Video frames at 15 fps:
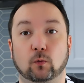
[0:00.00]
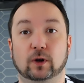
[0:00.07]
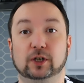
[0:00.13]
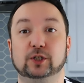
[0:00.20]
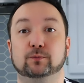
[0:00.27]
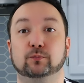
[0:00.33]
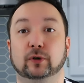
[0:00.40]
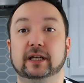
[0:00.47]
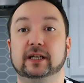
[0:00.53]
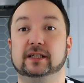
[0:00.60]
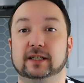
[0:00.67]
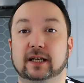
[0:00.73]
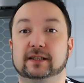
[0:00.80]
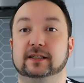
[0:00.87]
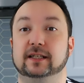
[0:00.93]
which
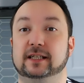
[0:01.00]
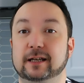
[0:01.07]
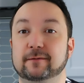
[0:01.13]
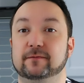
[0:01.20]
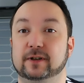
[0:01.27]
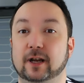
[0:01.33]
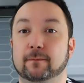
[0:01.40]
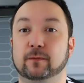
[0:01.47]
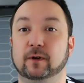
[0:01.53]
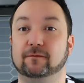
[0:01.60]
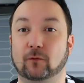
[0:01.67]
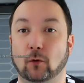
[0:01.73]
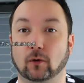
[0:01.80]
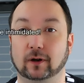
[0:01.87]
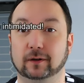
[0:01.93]
brings us to tip number
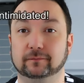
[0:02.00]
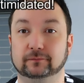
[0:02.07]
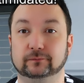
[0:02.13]
four.